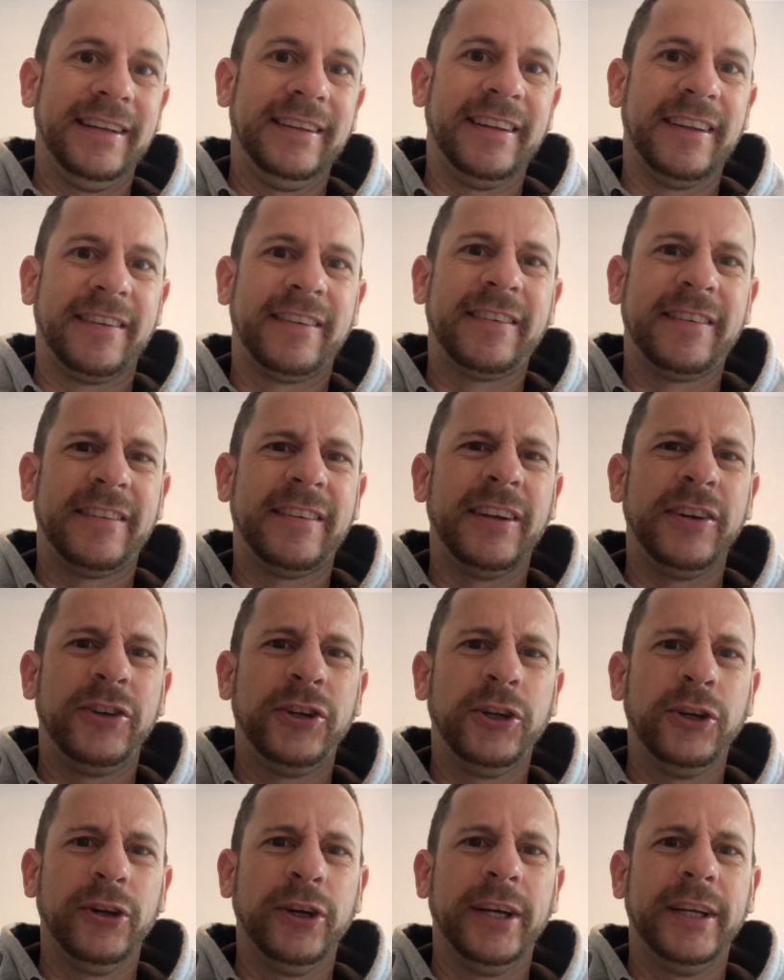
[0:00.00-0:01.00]
this
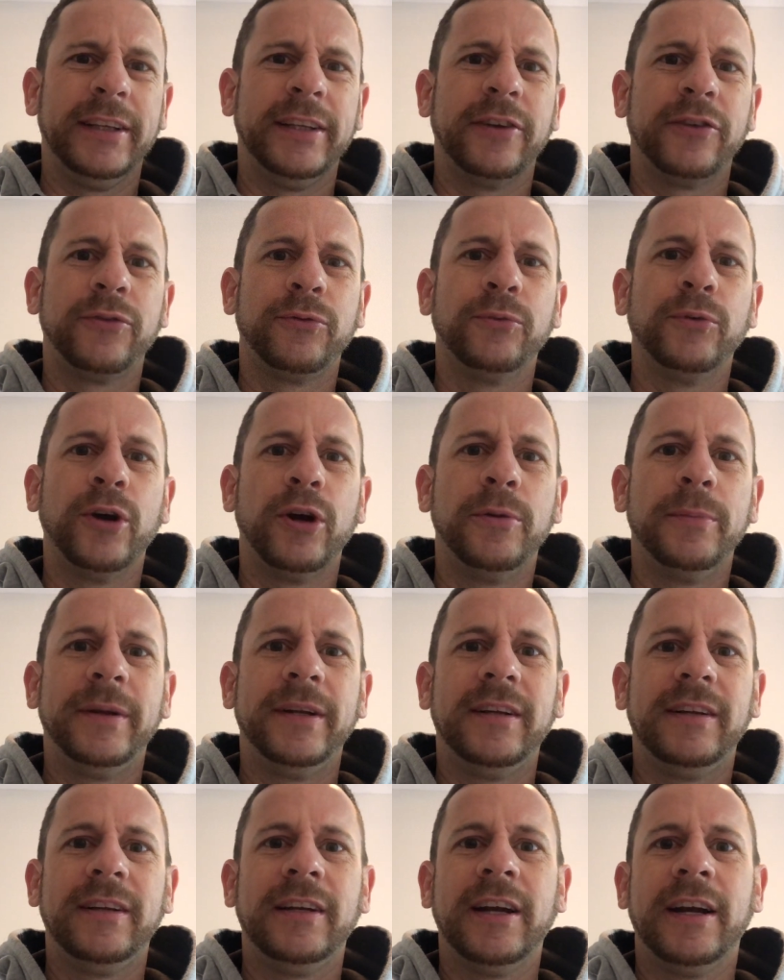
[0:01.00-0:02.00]
centurion, this
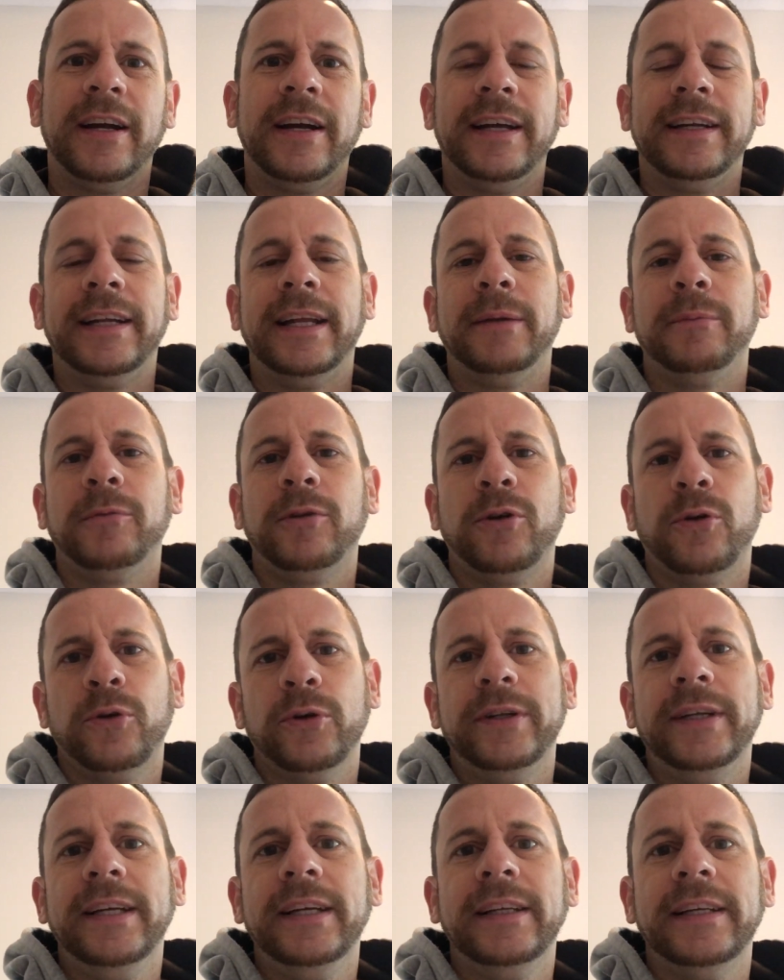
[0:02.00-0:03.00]
Roman guy named
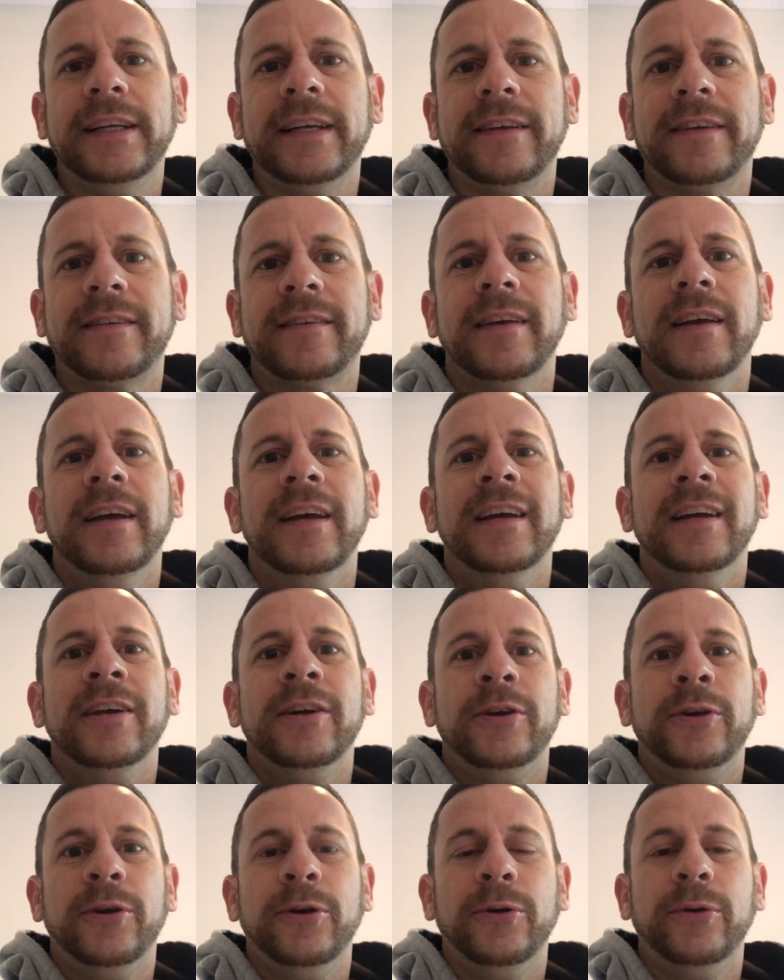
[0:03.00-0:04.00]
Cornelius,
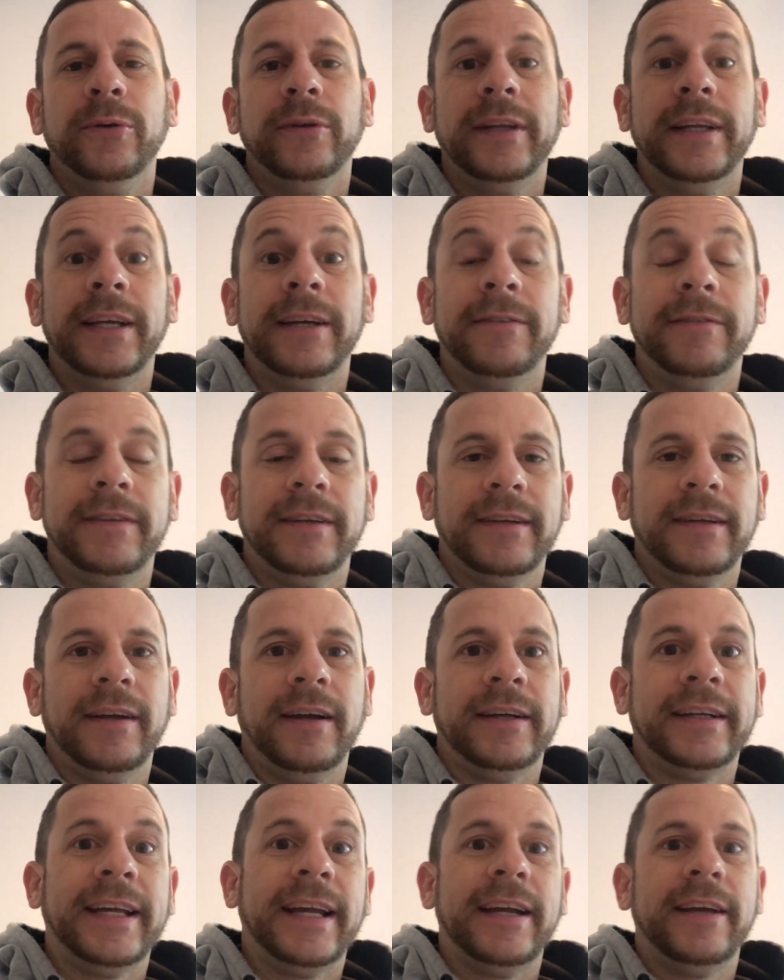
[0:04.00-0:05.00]
who lived,
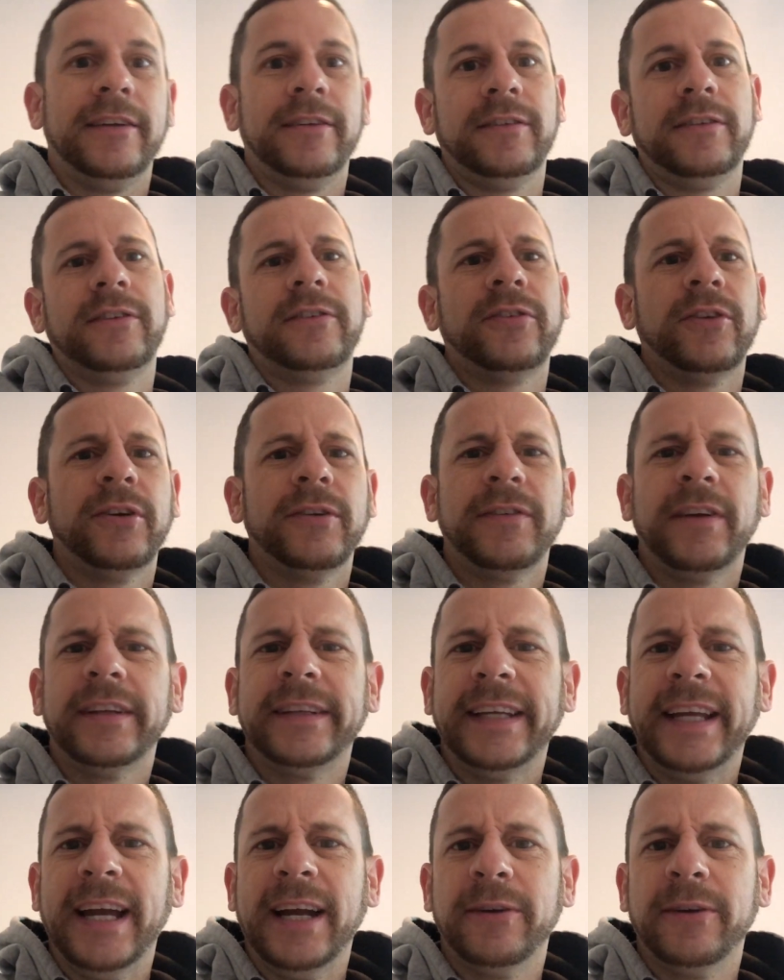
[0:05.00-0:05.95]
again, sort of on the